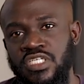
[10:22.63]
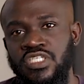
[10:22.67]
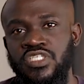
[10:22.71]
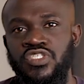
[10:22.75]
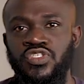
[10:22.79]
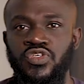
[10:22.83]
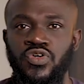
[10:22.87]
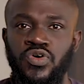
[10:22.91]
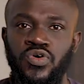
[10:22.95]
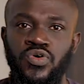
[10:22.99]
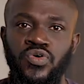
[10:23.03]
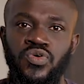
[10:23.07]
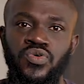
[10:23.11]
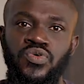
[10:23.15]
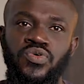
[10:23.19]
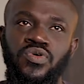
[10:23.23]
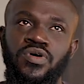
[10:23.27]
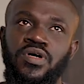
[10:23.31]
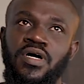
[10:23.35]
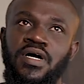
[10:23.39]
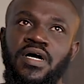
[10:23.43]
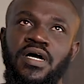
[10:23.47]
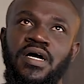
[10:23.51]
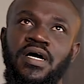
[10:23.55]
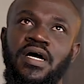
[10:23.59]
So
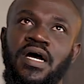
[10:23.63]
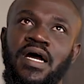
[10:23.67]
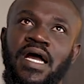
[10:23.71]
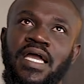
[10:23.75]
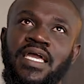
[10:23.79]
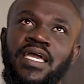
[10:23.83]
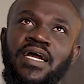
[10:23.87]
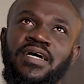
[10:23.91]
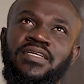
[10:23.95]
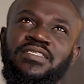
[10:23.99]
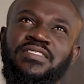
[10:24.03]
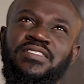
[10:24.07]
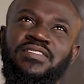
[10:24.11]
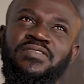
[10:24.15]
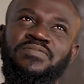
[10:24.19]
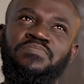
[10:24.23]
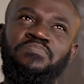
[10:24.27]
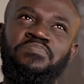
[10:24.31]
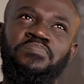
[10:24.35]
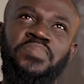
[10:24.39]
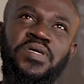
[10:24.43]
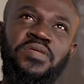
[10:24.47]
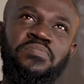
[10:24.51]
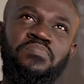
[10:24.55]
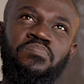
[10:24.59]
I can't
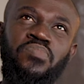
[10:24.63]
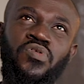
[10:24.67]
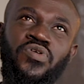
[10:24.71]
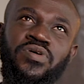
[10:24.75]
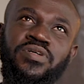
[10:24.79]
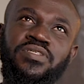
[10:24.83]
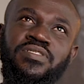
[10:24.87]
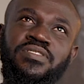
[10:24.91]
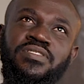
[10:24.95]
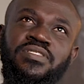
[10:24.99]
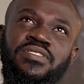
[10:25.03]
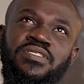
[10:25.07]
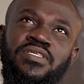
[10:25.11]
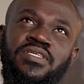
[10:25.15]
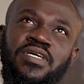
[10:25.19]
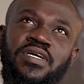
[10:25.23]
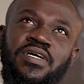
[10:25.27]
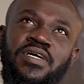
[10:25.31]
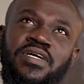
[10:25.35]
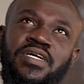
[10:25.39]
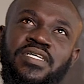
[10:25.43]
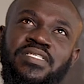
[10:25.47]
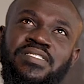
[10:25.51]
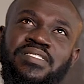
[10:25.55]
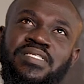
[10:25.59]
pinpoint
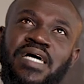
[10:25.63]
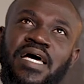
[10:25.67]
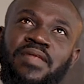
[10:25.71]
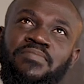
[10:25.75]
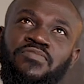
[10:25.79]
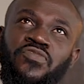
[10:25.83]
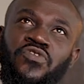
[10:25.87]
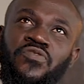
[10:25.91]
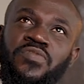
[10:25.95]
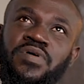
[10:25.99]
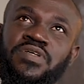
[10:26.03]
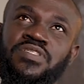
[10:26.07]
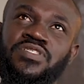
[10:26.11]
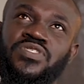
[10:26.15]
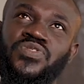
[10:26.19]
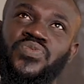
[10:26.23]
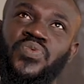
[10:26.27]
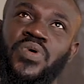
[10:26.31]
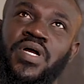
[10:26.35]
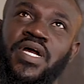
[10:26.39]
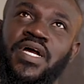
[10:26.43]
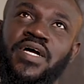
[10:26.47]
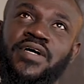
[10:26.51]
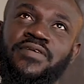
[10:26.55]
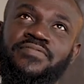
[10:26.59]
exact moments
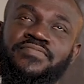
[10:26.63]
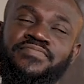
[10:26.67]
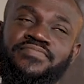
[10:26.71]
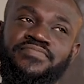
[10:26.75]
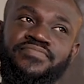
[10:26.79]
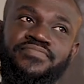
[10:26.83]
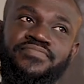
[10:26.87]
where